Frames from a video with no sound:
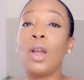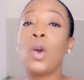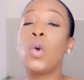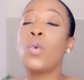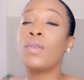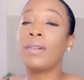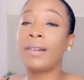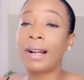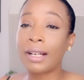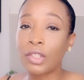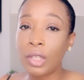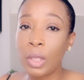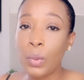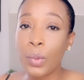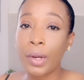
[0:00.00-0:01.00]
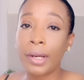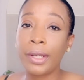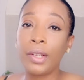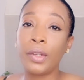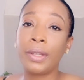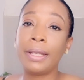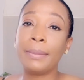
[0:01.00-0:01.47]
who are actually
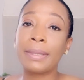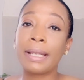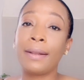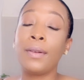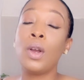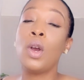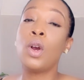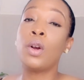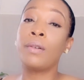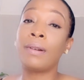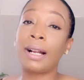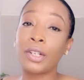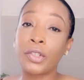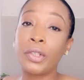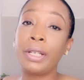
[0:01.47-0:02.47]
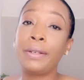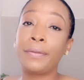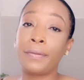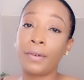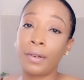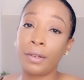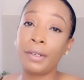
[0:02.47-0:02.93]
working on themselves, who are actually
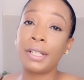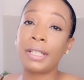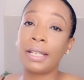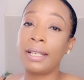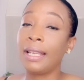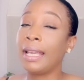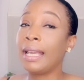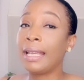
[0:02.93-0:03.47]
flourishing.